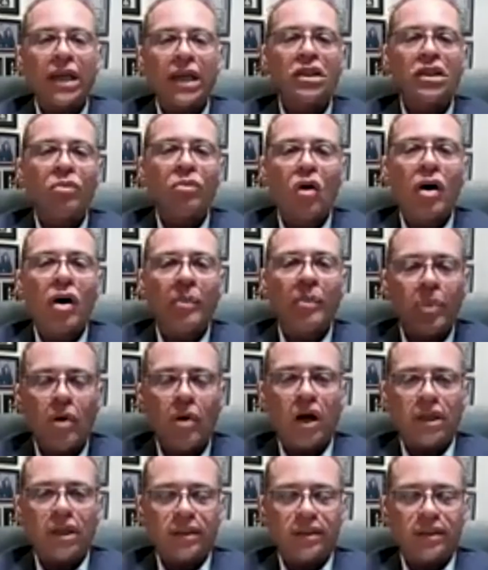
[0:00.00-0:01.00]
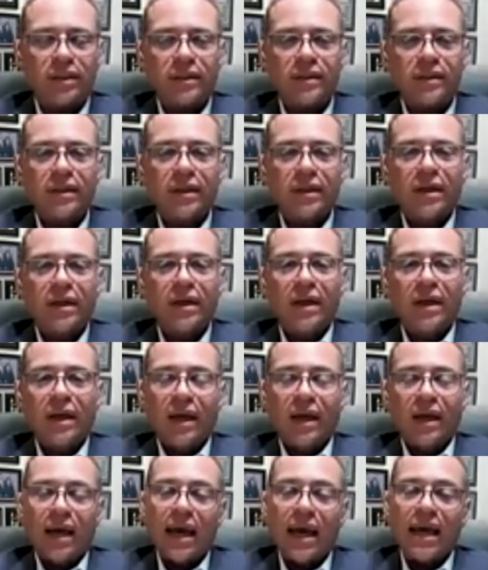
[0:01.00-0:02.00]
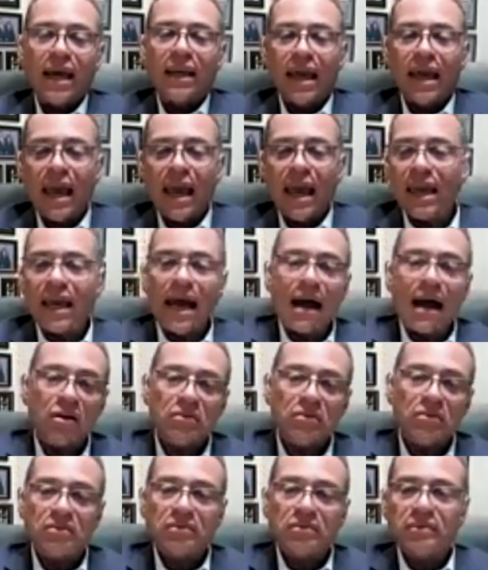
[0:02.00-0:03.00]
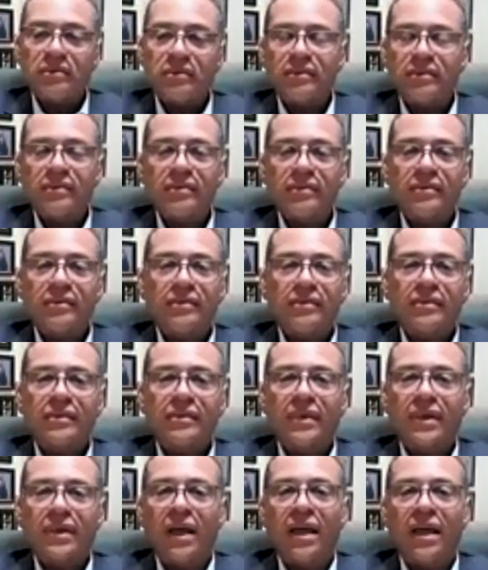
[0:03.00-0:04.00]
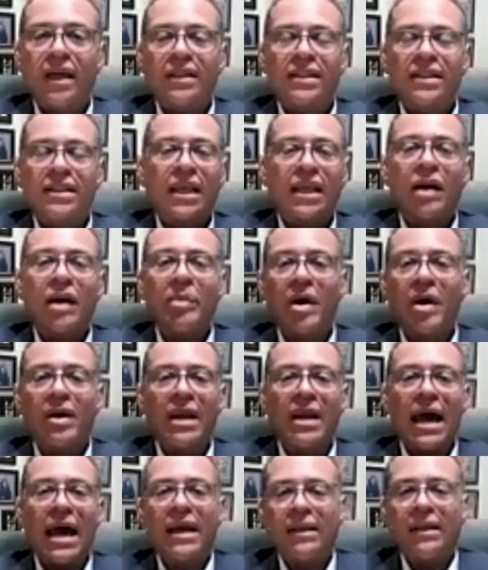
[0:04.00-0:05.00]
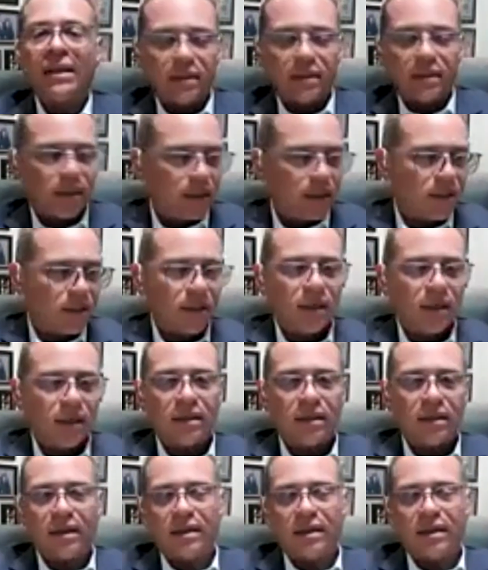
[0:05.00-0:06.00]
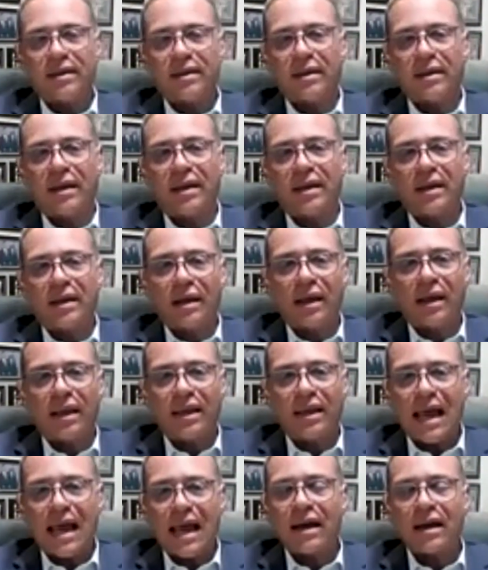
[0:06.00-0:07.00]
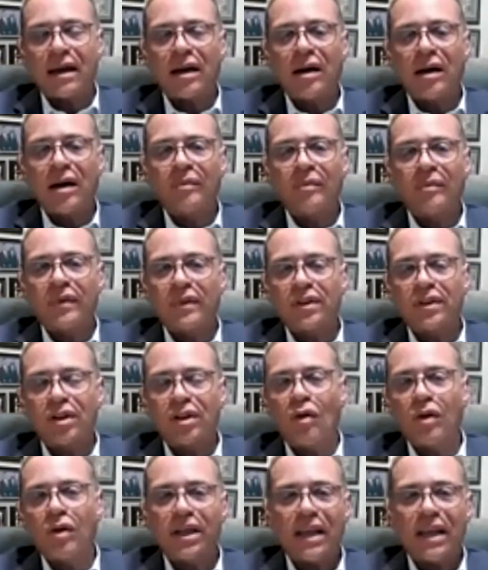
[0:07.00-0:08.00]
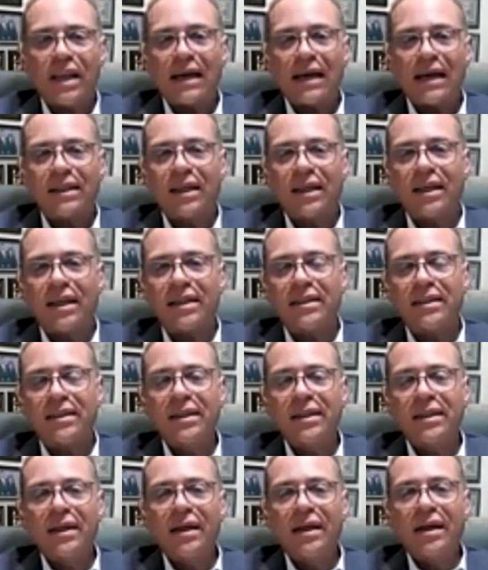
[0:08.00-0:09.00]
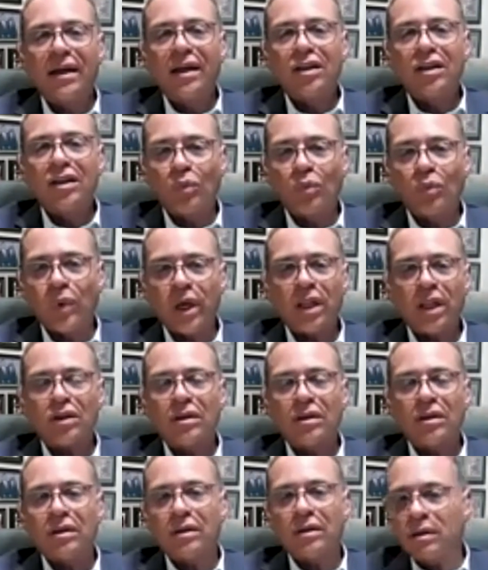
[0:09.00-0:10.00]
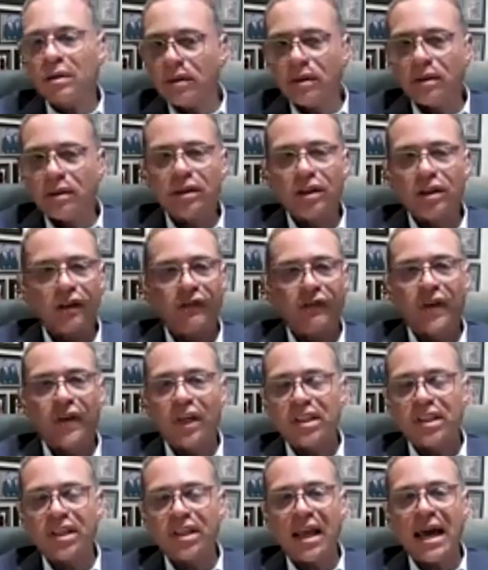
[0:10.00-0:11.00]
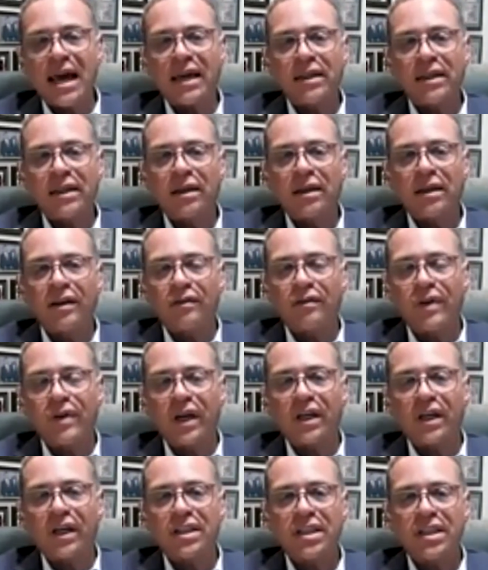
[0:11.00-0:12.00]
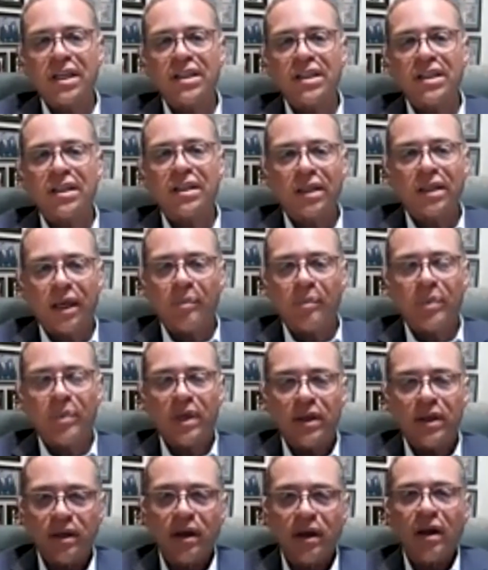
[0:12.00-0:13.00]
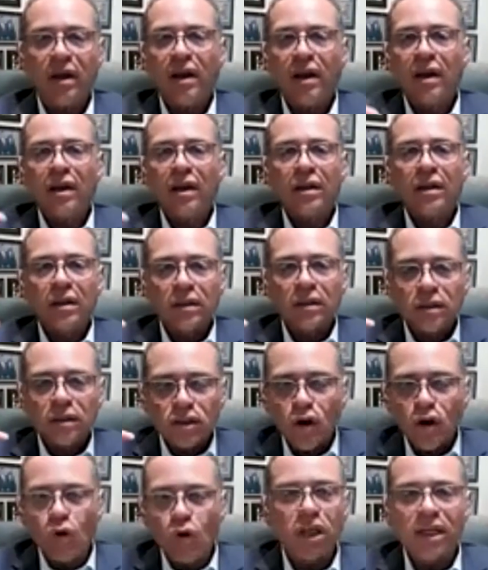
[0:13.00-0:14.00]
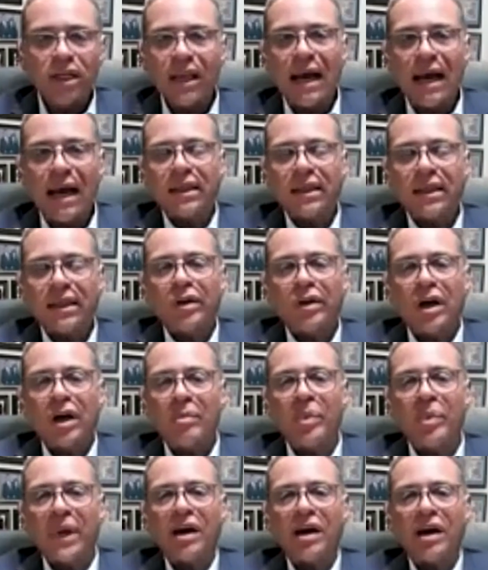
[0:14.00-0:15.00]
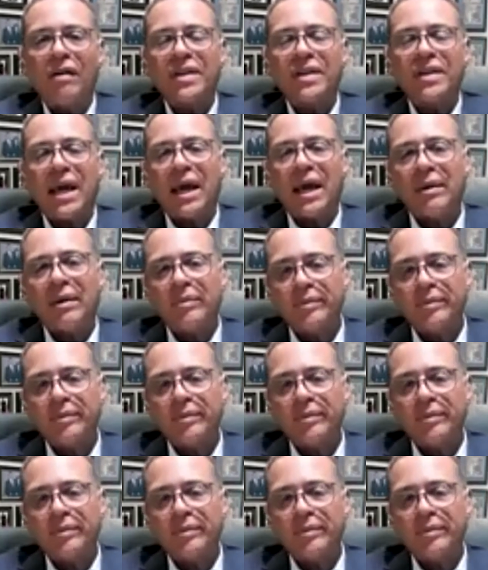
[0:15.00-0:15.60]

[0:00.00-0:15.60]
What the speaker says: more important? Hey, to hang out and stay up all night and not come totally locked in to win to the finish line of the regular season and be totally locked in come playoff time?